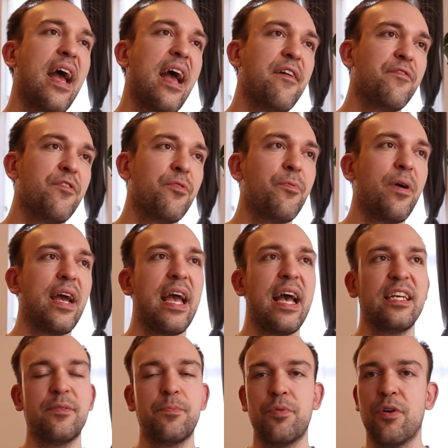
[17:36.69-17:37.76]
Every way
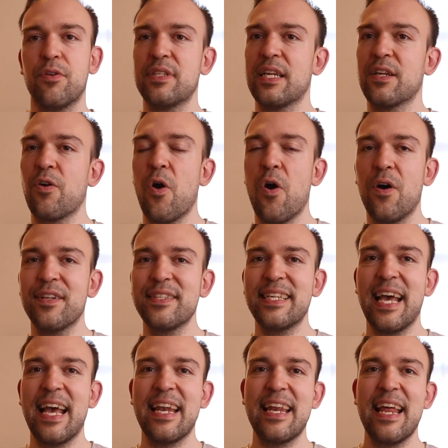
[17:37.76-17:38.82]
has pros and cons,
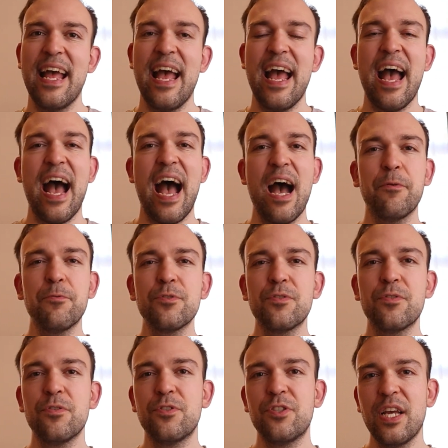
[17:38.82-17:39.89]
and I would
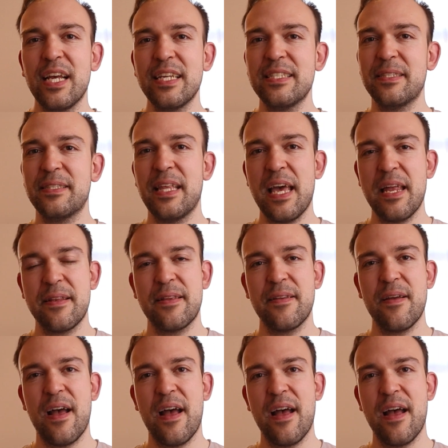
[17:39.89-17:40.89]
suggest that